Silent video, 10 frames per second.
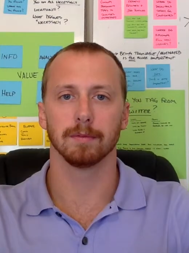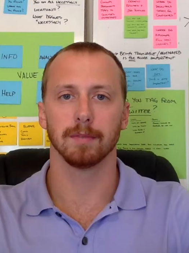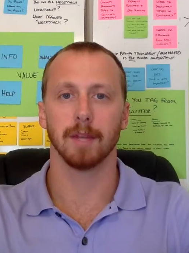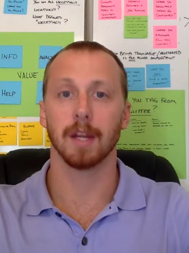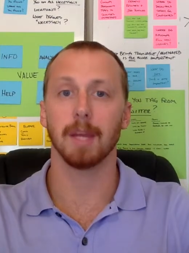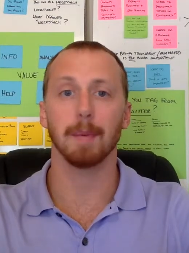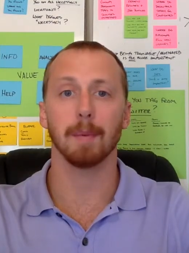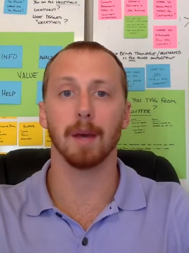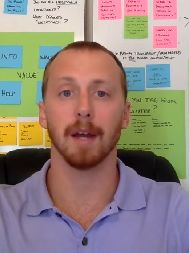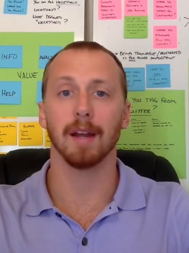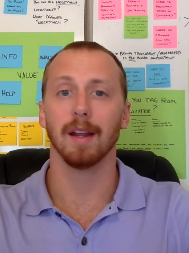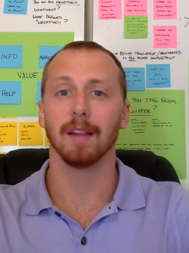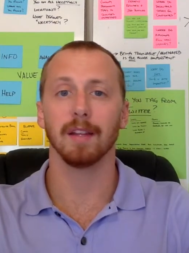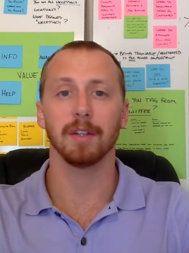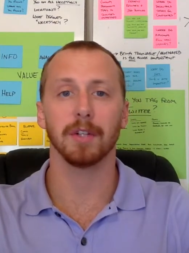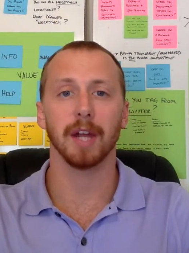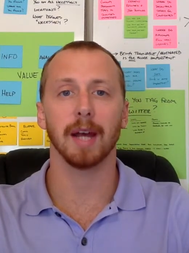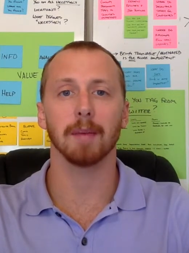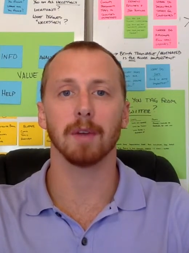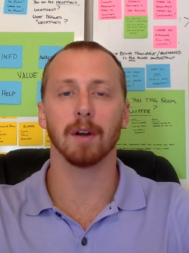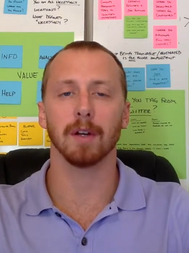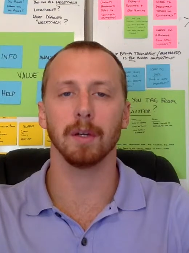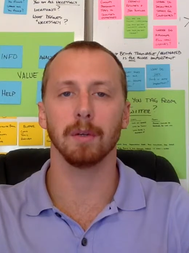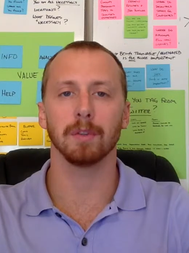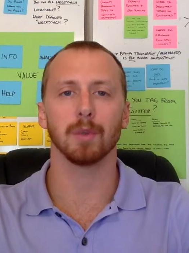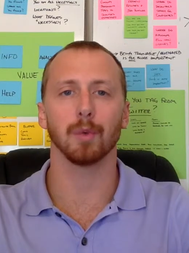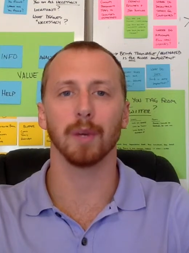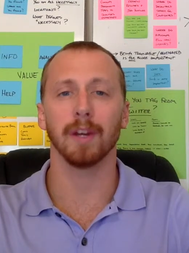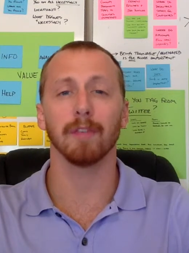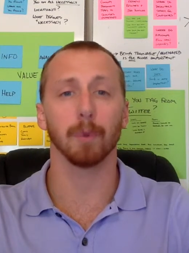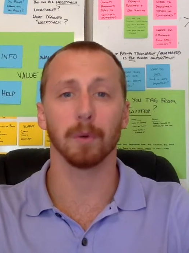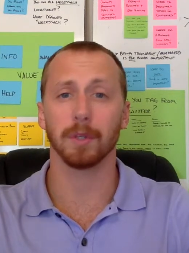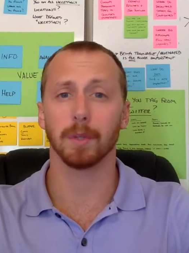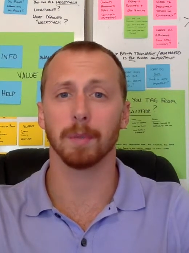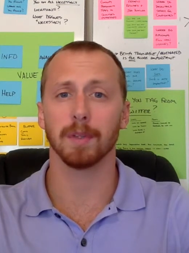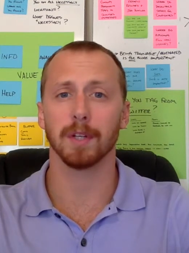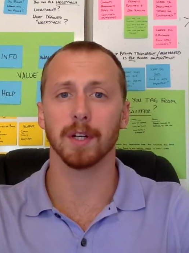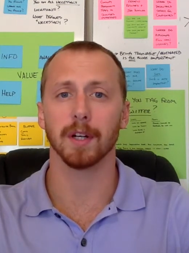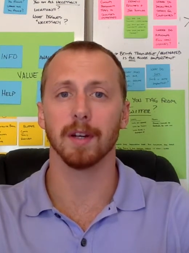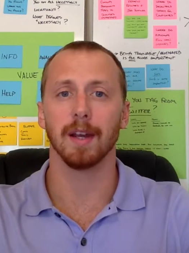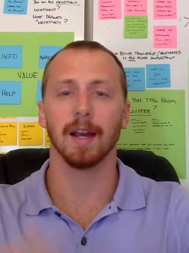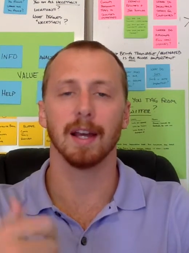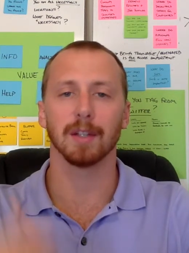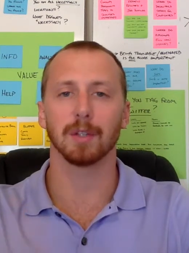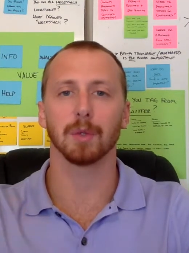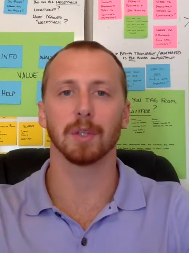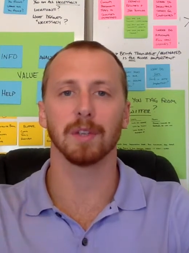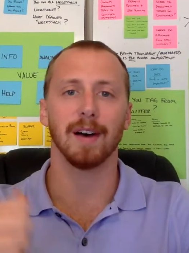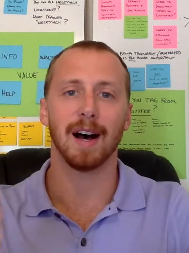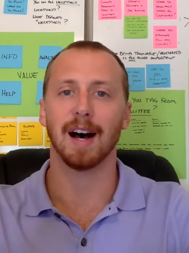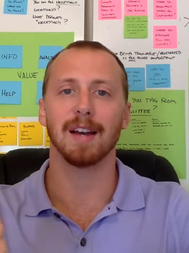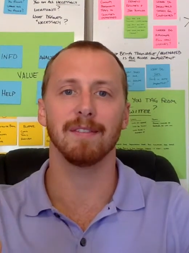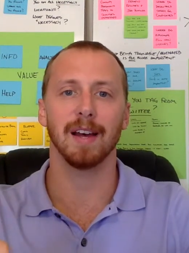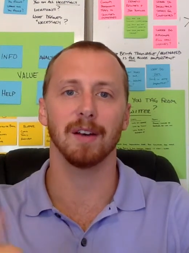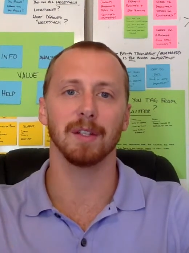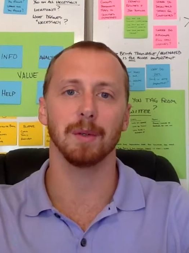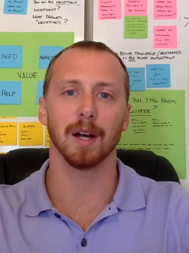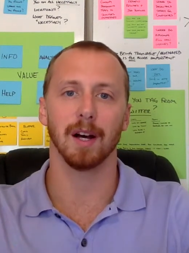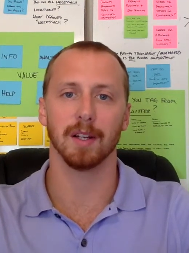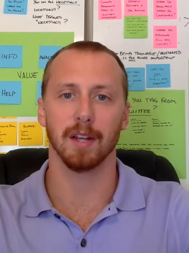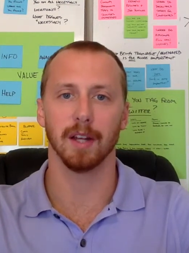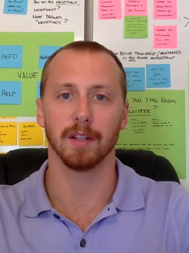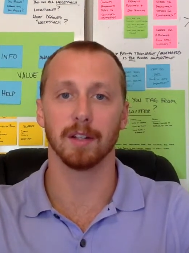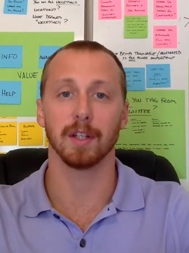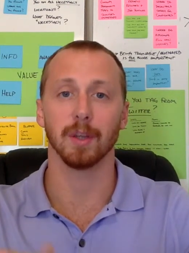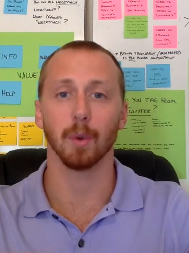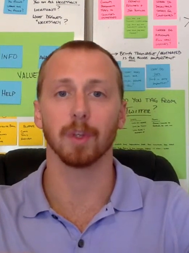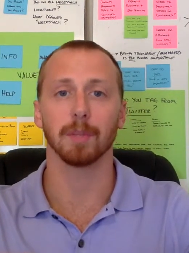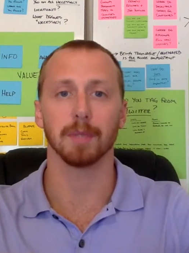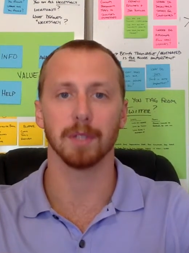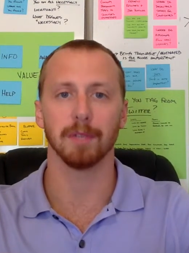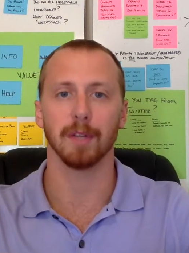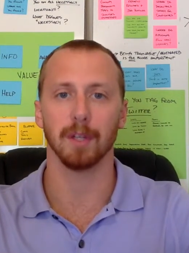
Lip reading: Now keep in mind, these jabs are used to reinforce your position as a source of high-value content to your specific